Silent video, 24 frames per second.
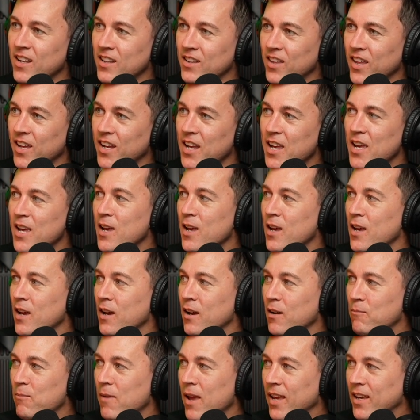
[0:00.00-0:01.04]
and like
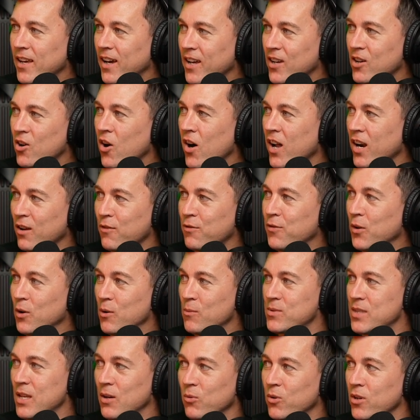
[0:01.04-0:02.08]
make iconic films that